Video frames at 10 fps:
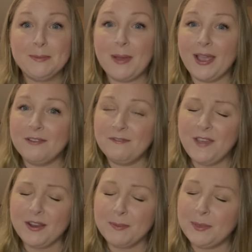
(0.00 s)
by a
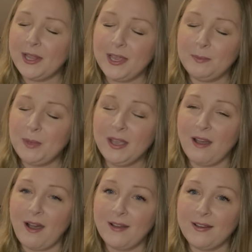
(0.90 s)
very polite
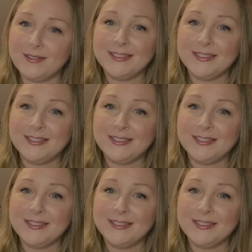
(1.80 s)
peacock.